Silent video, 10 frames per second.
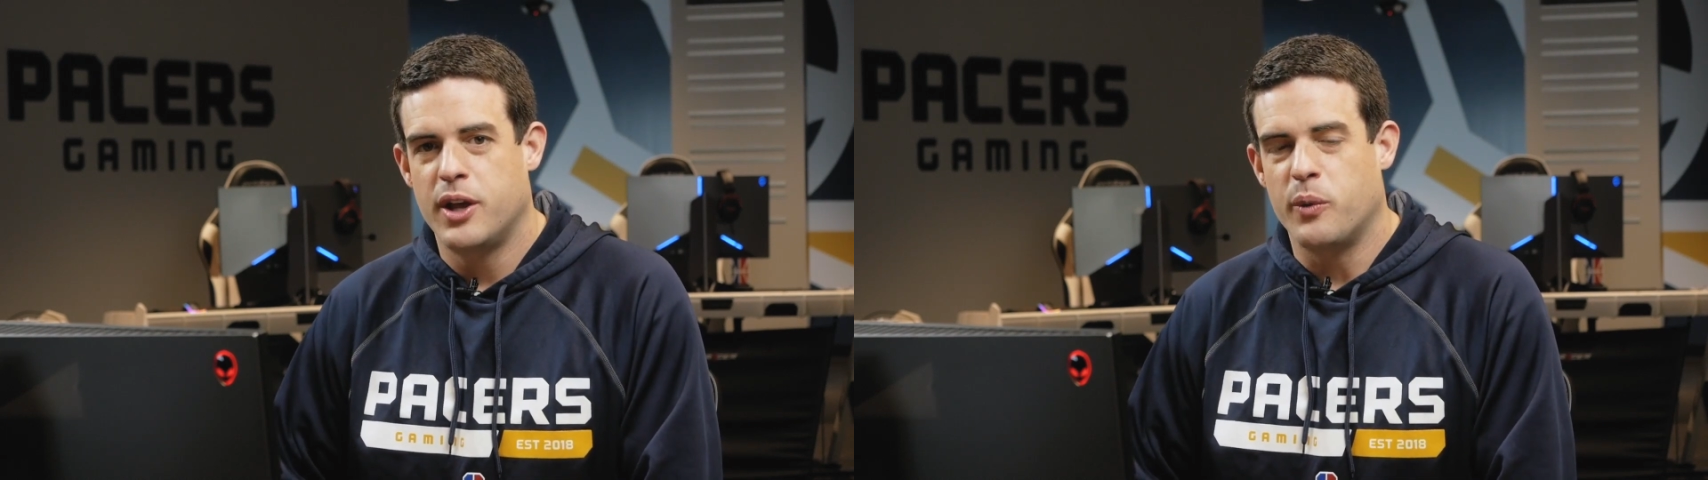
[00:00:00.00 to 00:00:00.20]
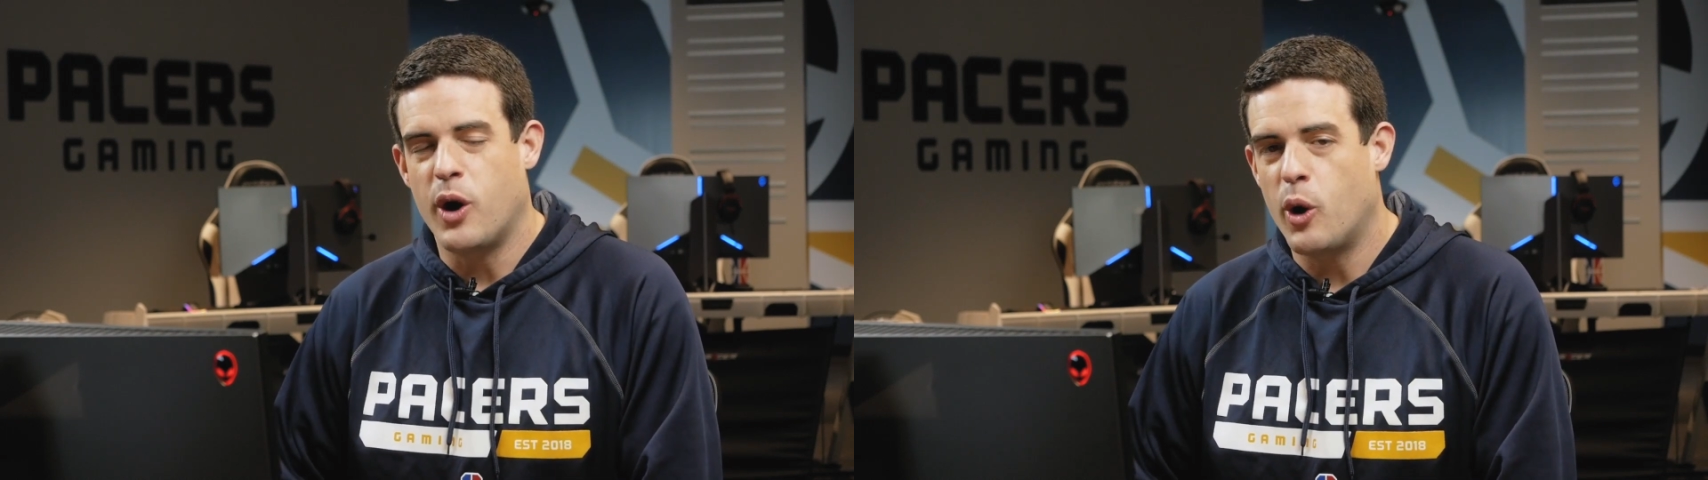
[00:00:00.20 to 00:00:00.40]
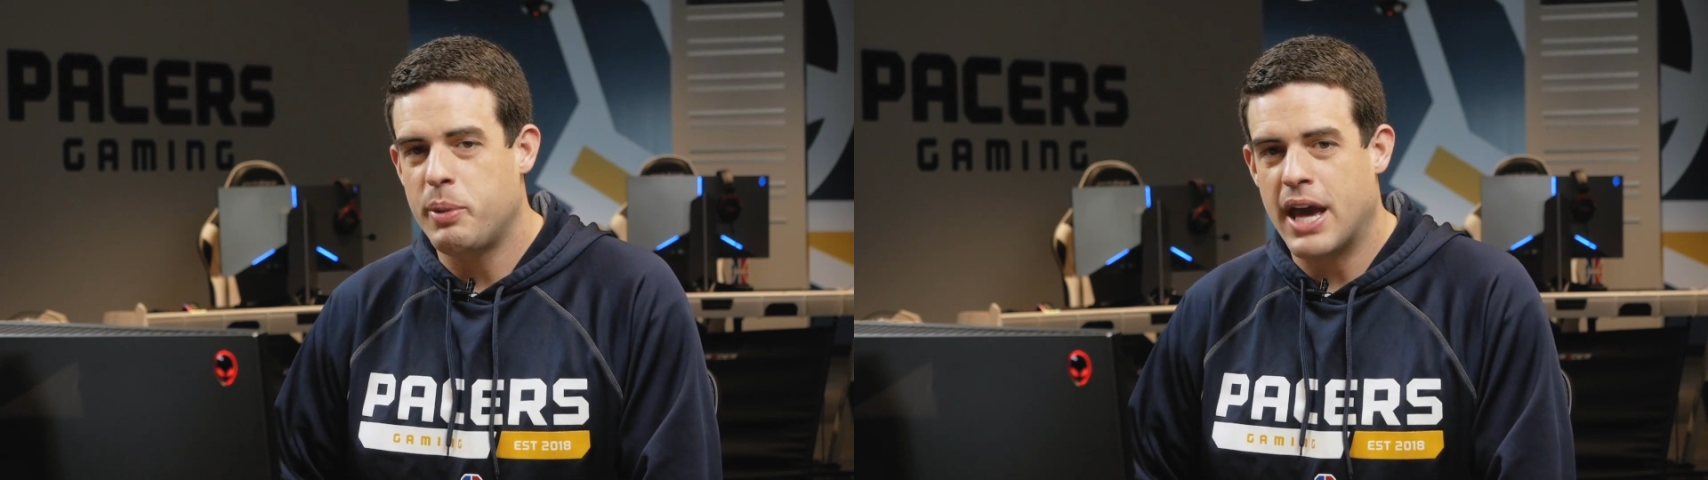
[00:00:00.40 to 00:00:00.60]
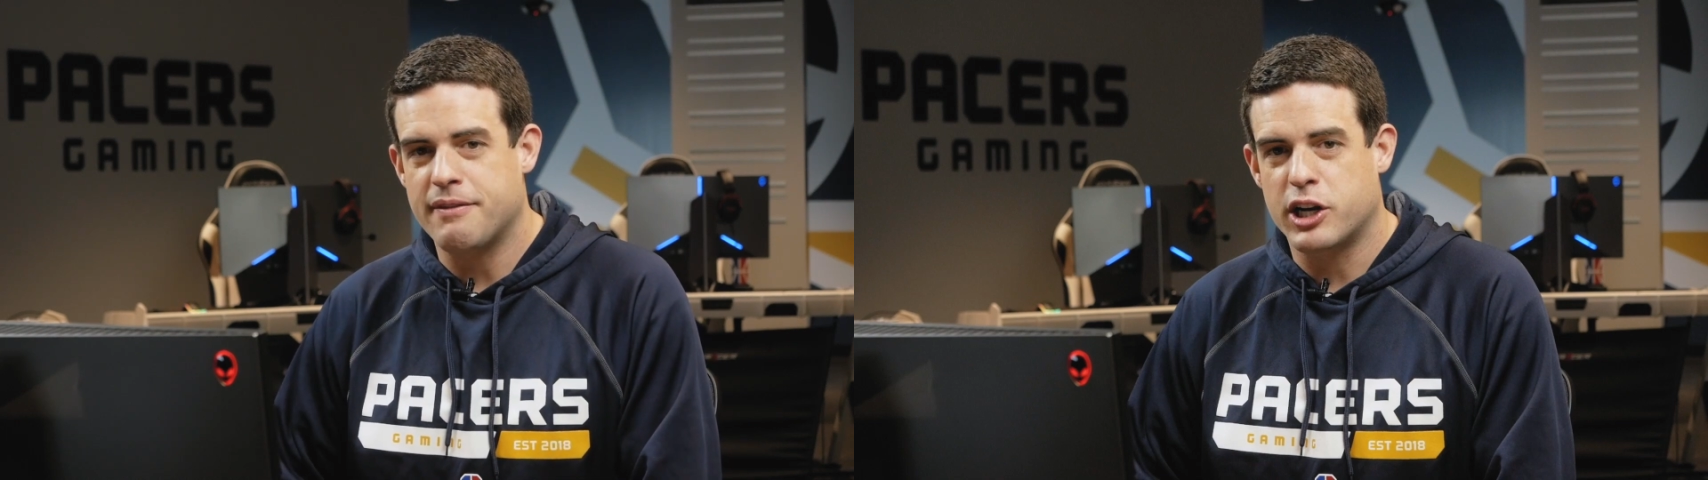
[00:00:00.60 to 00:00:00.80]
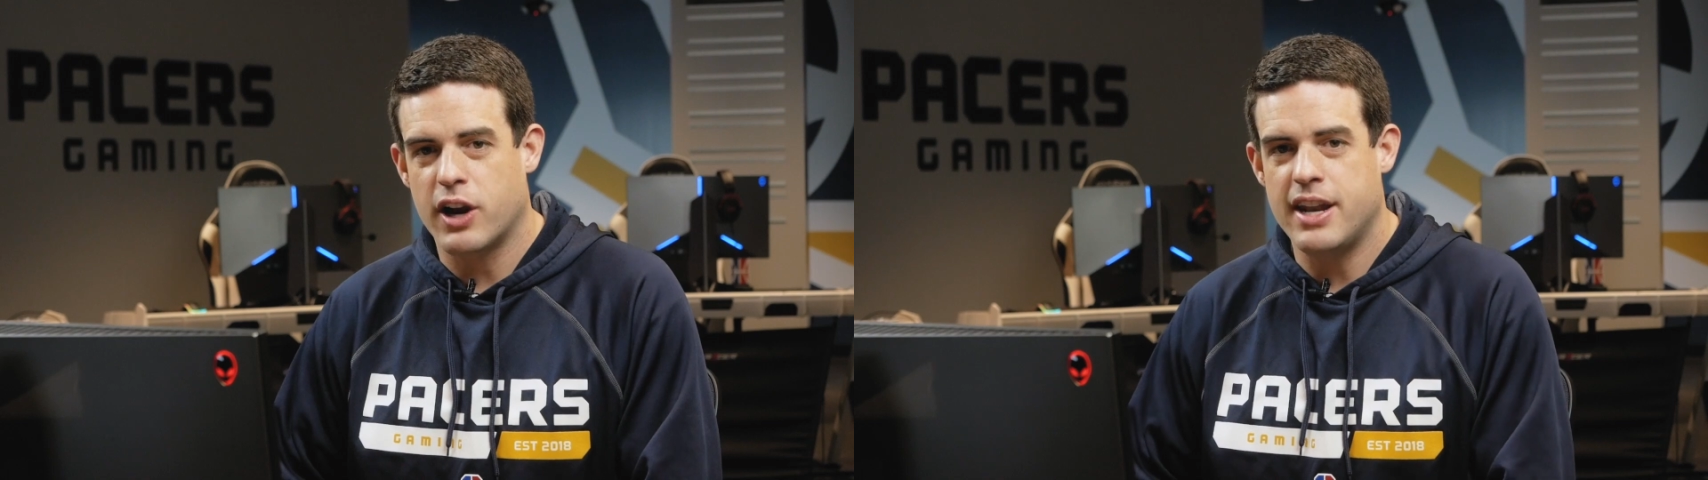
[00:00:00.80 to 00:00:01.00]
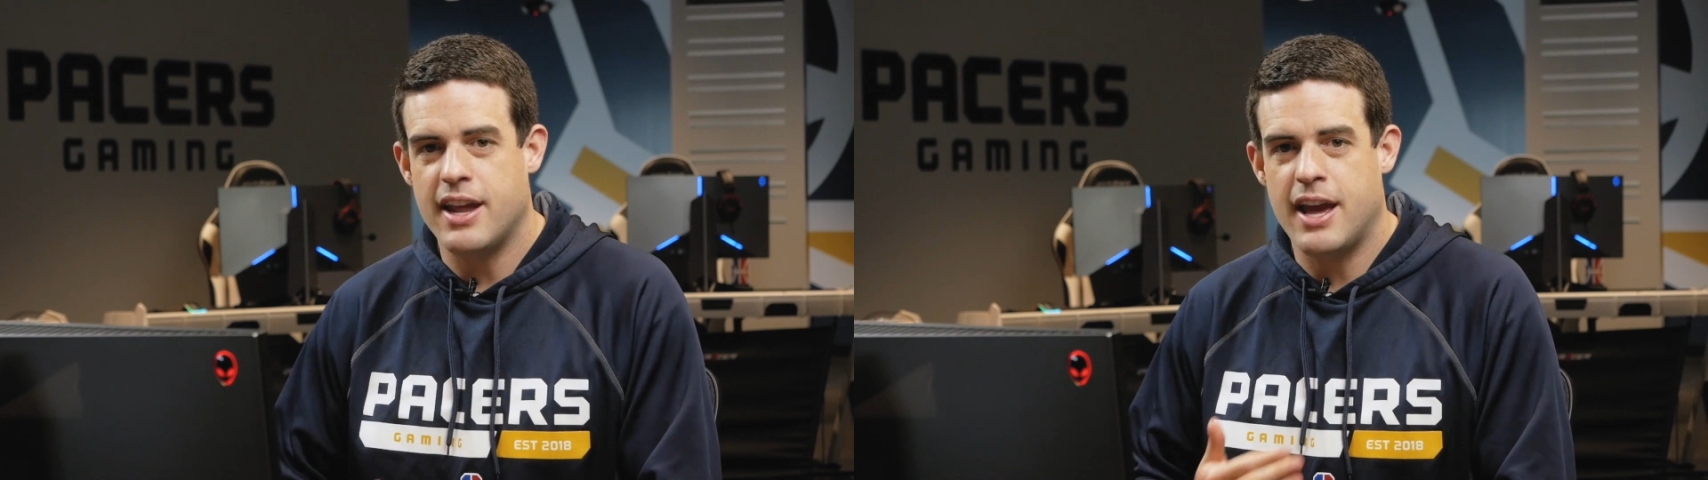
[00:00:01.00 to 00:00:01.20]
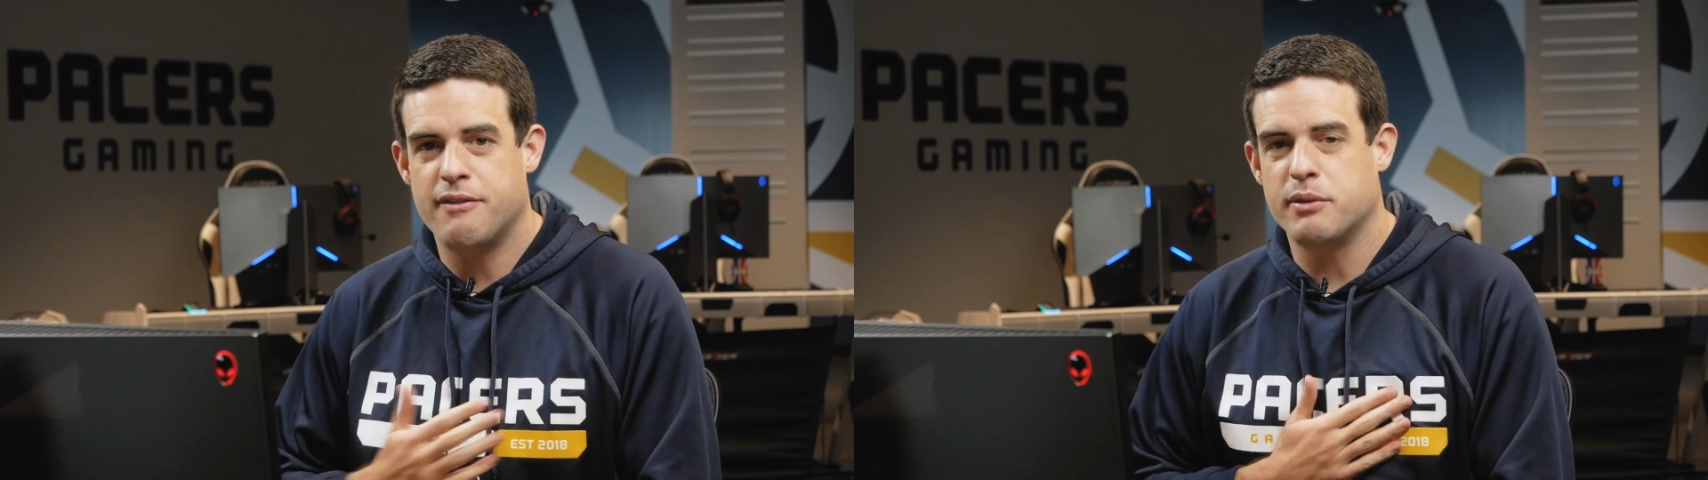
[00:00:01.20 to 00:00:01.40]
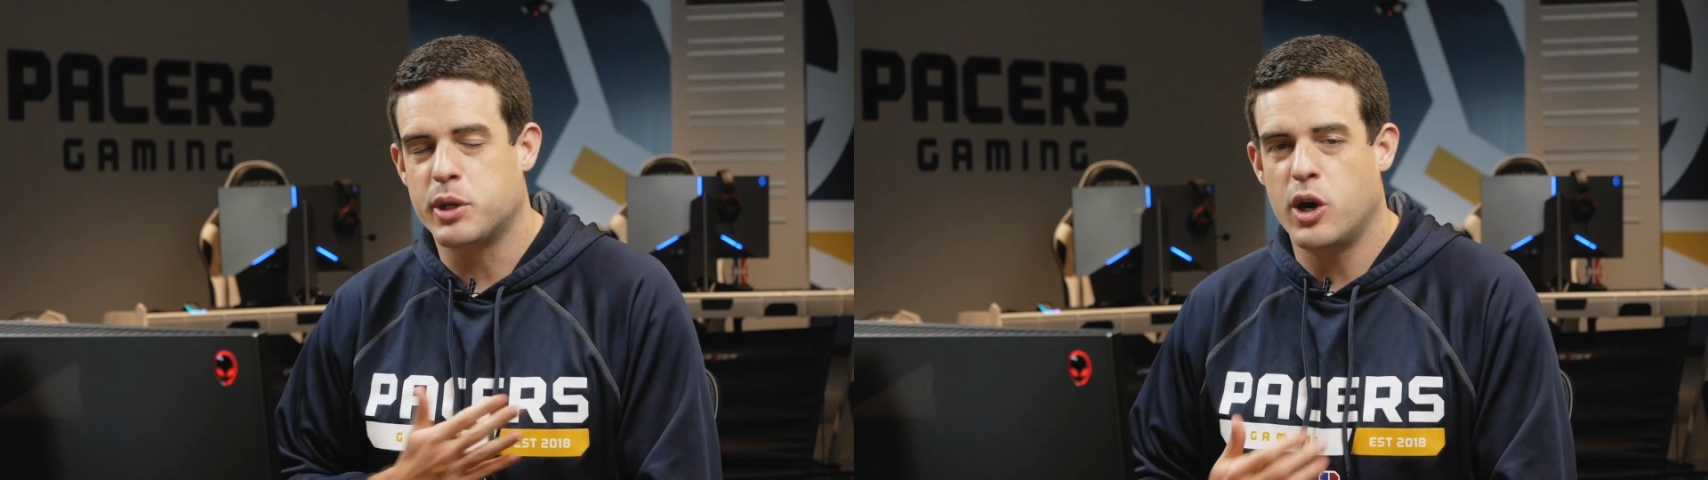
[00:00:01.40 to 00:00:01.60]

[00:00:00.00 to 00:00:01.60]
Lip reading: We hope you have a great day from